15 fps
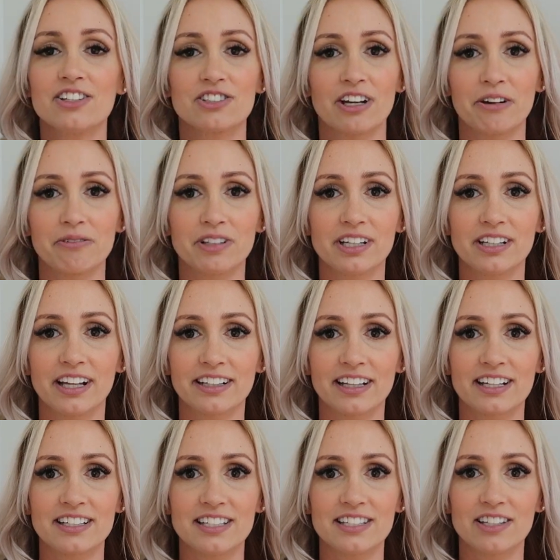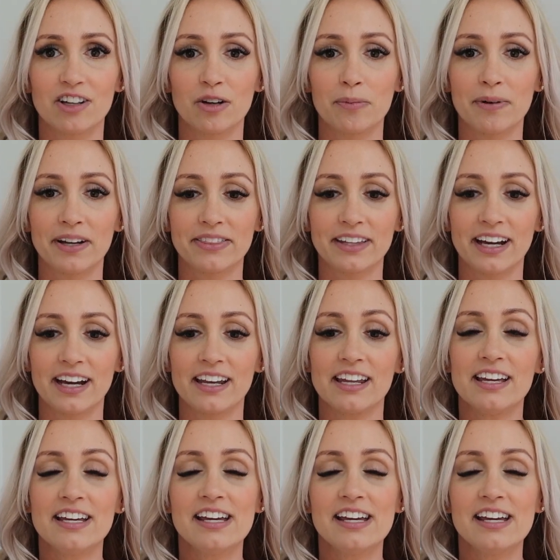So I really like that detail about that.